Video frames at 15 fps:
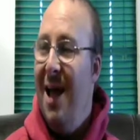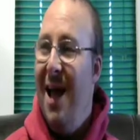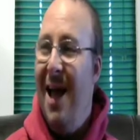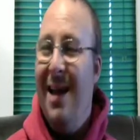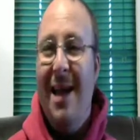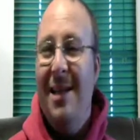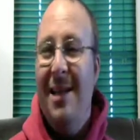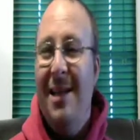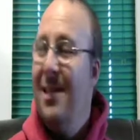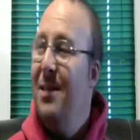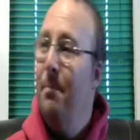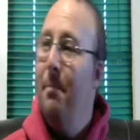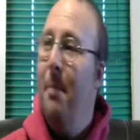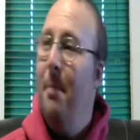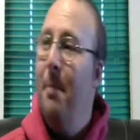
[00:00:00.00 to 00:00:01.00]

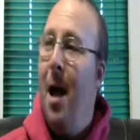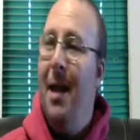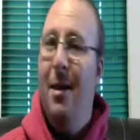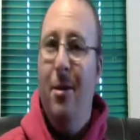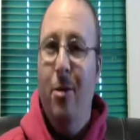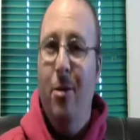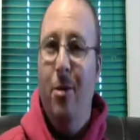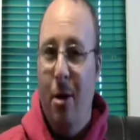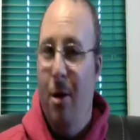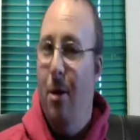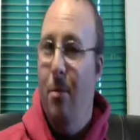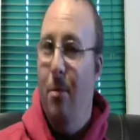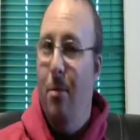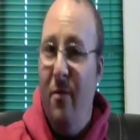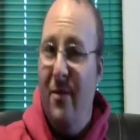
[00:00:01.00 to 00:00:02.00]
didn't mind
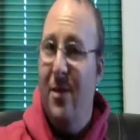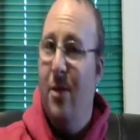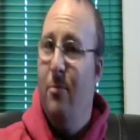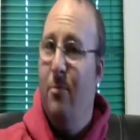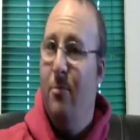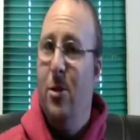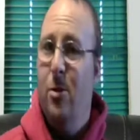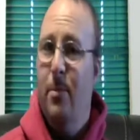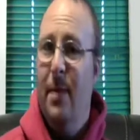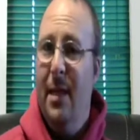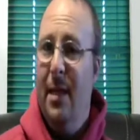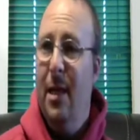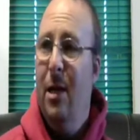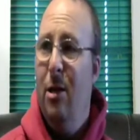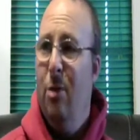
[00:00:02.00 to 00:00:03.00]
the movies of Mr.
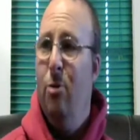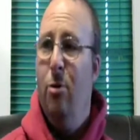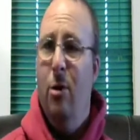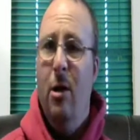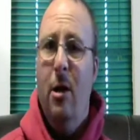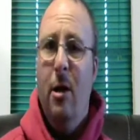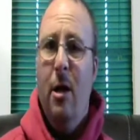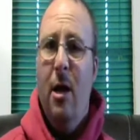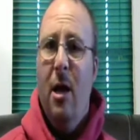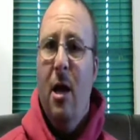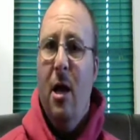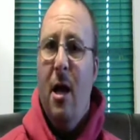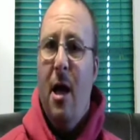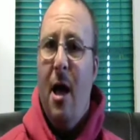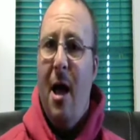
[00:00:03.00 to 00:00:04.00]
Bean either.
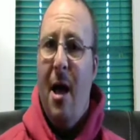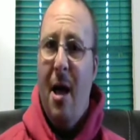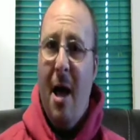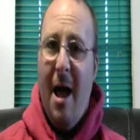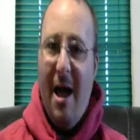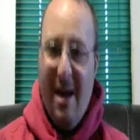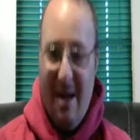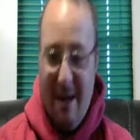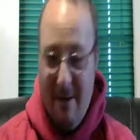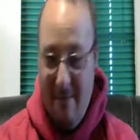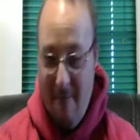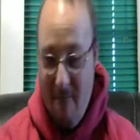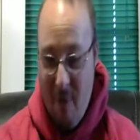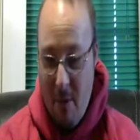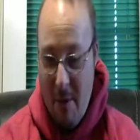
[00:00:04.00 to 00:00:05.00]
And
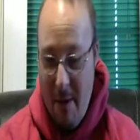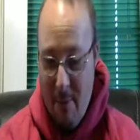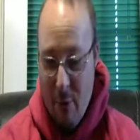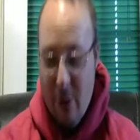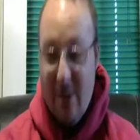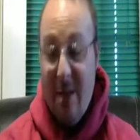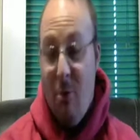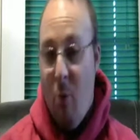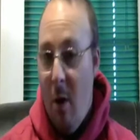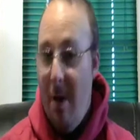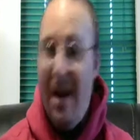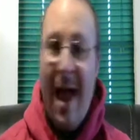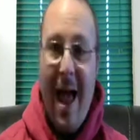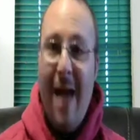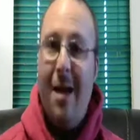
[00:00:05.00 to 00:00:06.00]
for me personally,
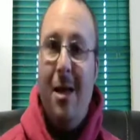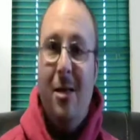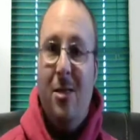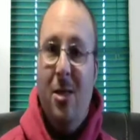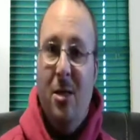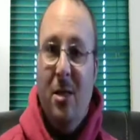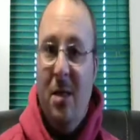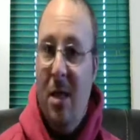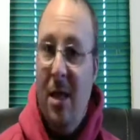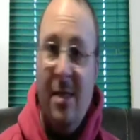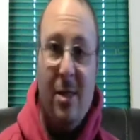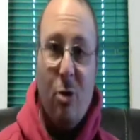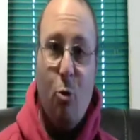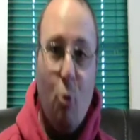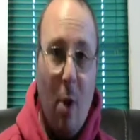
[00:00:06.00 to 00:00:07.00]
Rowan Atkinson,
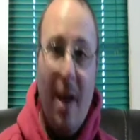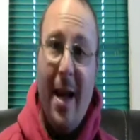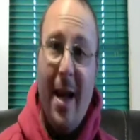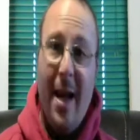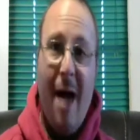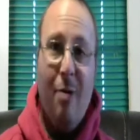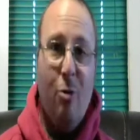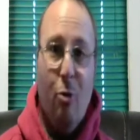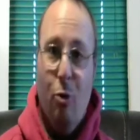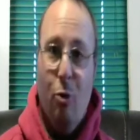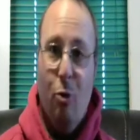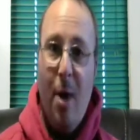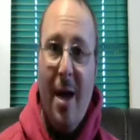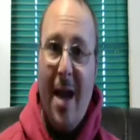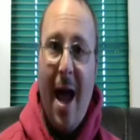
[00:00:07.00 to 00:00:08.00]
he's a great actor.
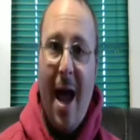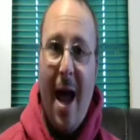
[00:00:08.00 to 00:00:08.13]
But